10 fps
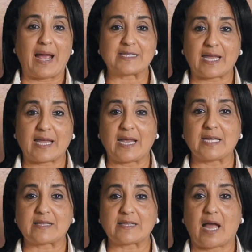at
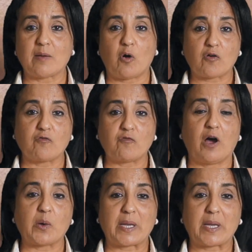any time or
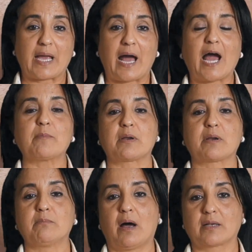following a
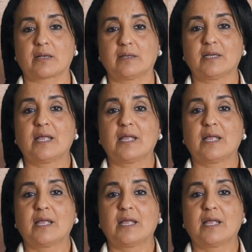hybrid model,